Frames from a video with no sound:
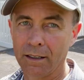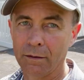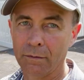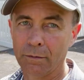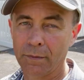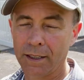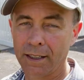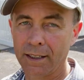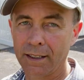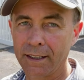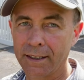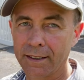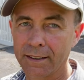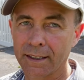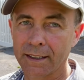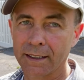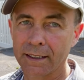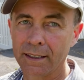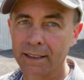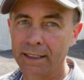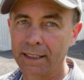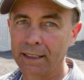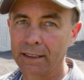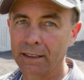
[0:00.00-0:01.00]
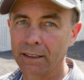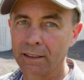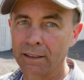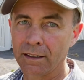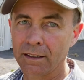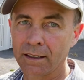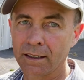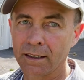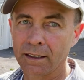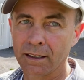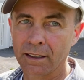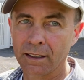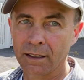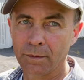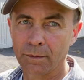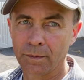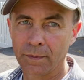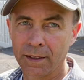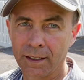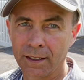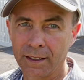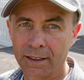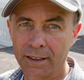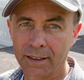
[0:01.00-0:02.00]
But I like the clean look.
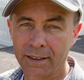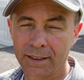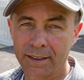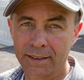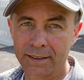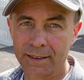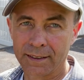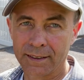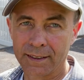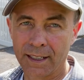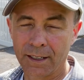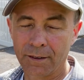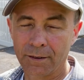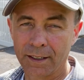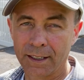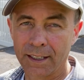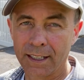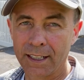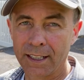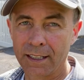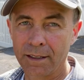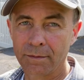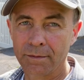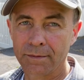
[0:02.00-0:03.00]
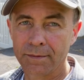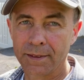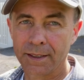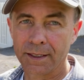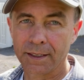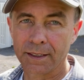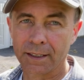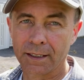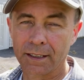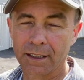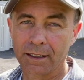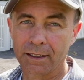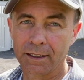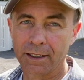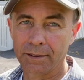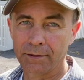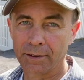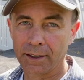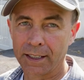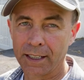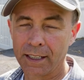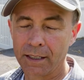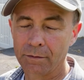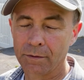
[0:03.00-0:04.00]
This is how it came. The car never
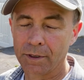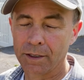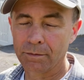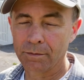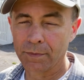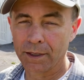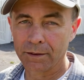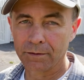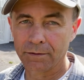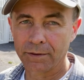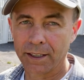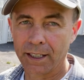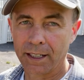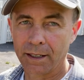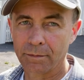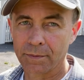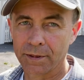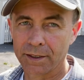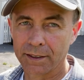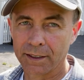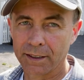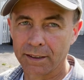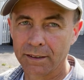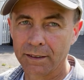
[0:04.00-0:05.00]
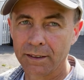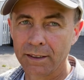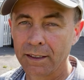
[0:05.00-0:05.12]
came with mud flaps, so